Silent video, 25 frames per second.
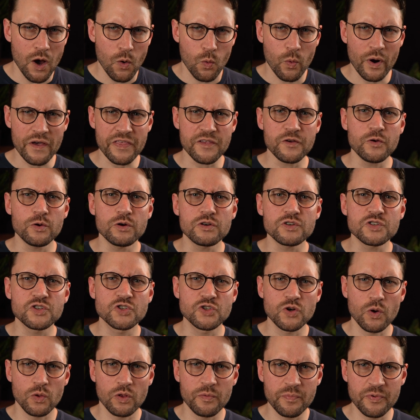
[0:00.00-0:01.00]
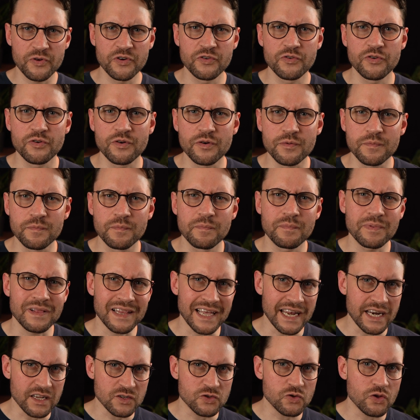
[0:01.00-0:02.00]
Whether you're a solopreneur,
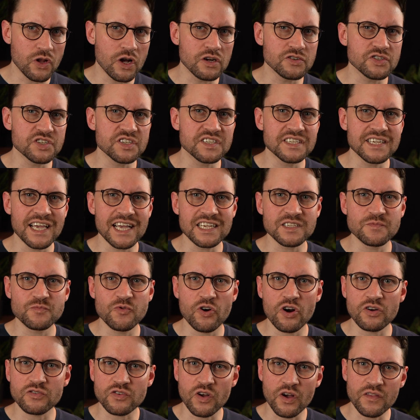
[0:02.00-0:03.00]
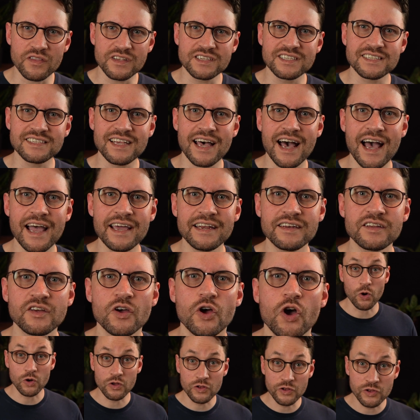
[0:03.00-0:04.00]
planning to launch a SaaS product on the side,
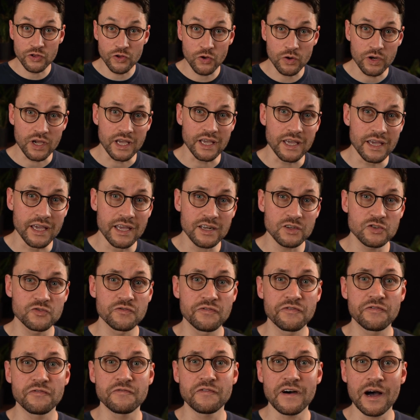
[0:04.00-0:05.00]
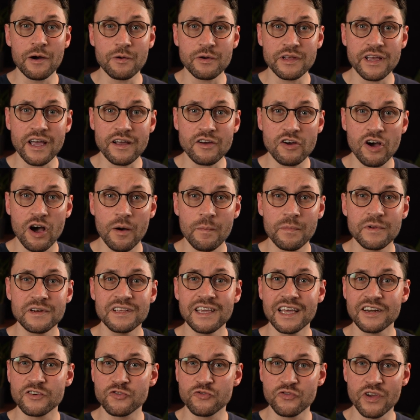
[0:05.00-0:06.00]
or looking into founding a
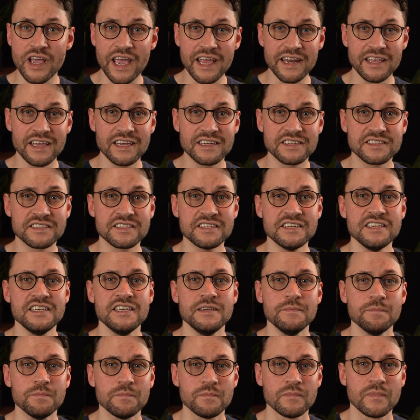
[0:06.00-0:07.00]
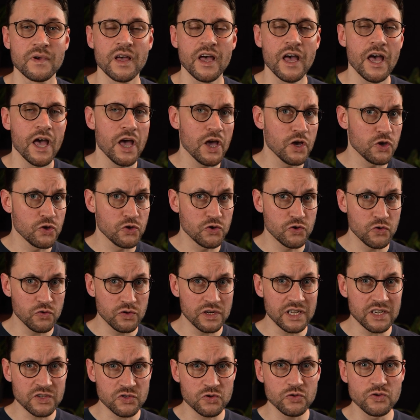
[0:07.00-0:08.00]
company and creating a team, you
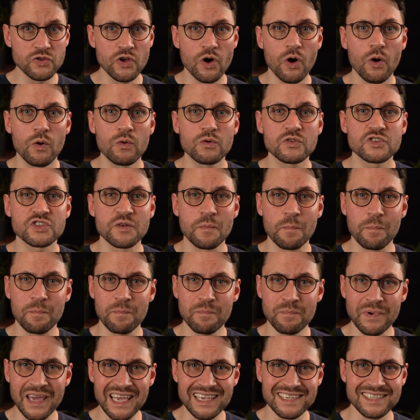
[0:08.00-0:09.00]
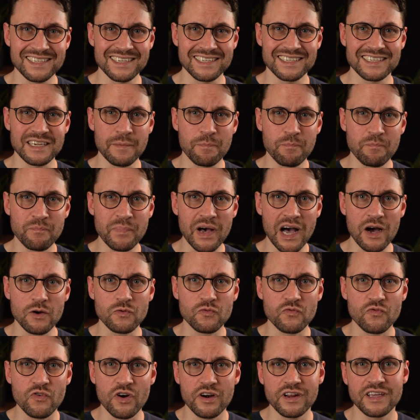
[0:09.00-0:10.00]
need to know some basics
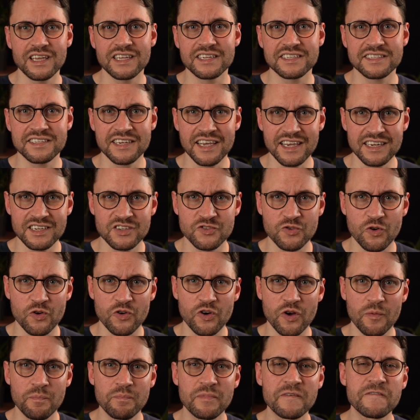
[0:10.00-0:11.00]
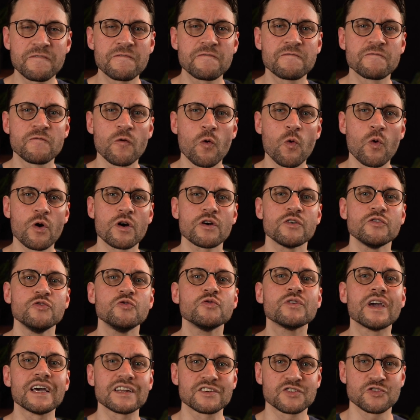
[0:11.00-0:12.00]
about running a tech startup before
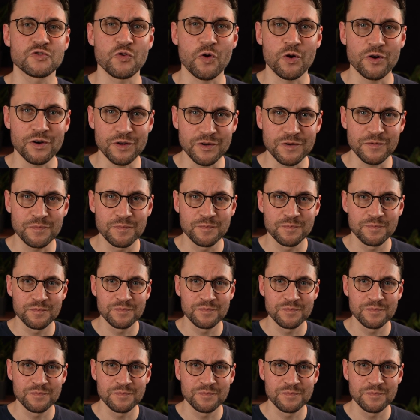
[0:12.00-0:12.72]
you get started.